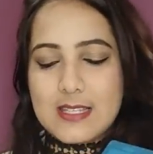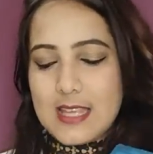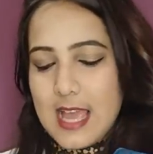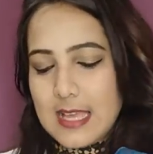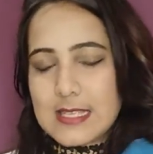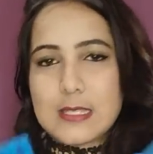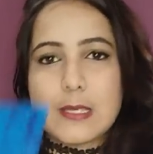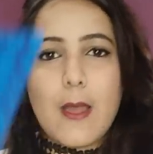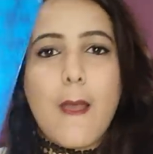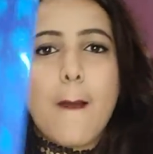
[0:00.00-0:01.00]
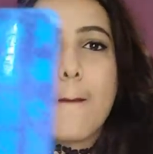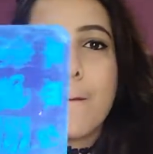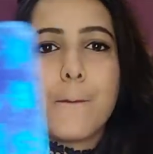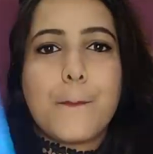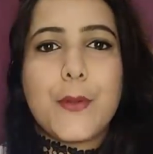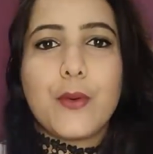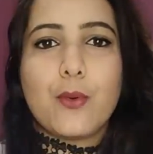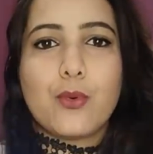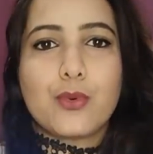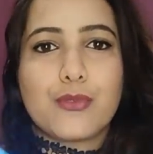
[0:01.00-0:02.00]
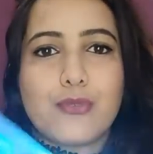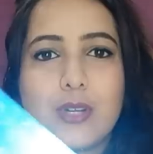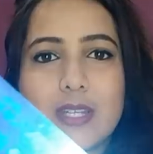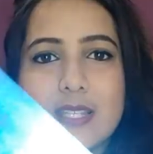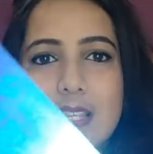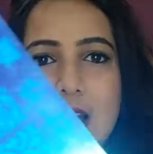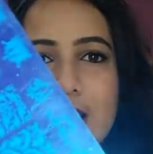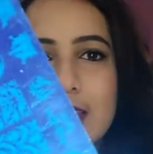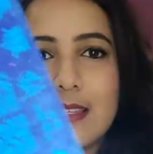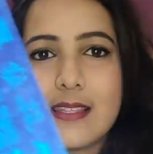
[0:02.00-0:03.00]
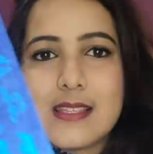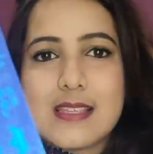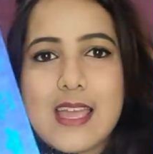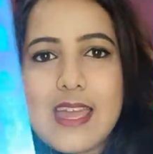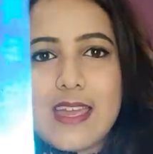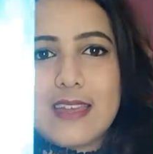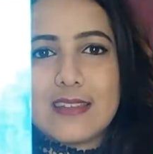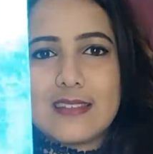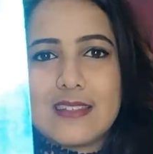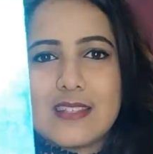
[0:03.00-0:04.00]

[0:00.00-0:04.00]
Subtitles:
It has beautiful designs and